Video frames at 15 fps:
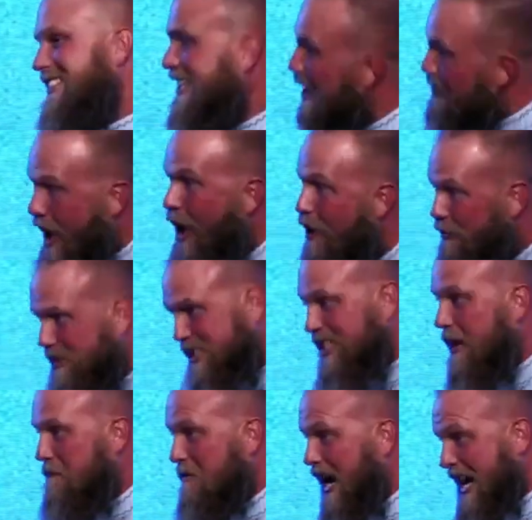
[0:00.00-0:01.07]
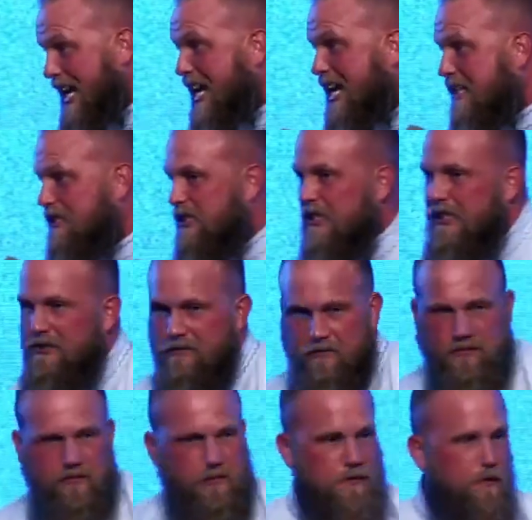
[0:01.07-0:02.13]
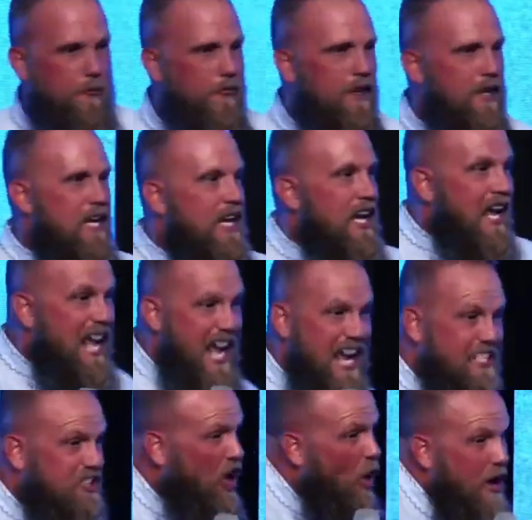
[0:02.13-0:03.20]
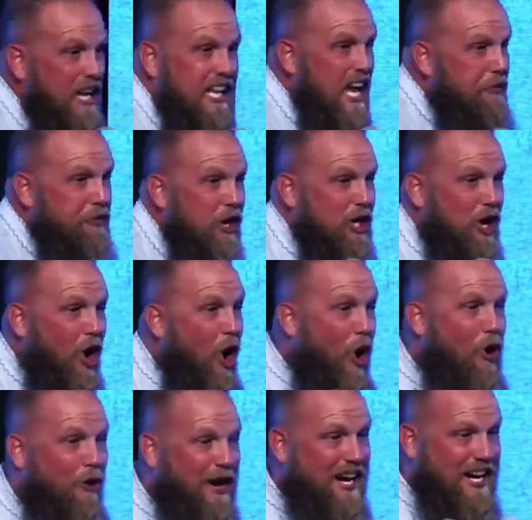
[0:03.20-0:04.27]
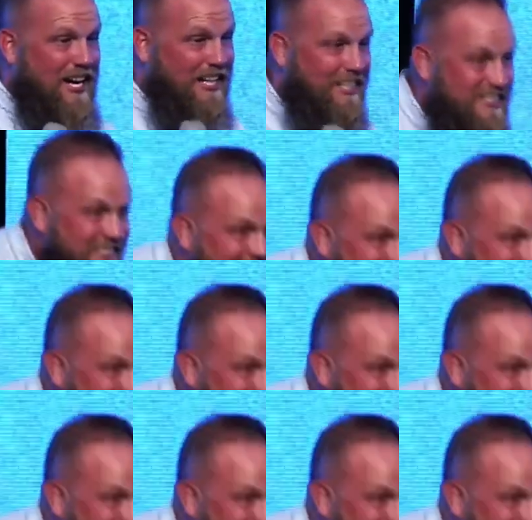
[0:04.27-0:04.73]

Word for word: come on, somebody. He's gonna get the glory.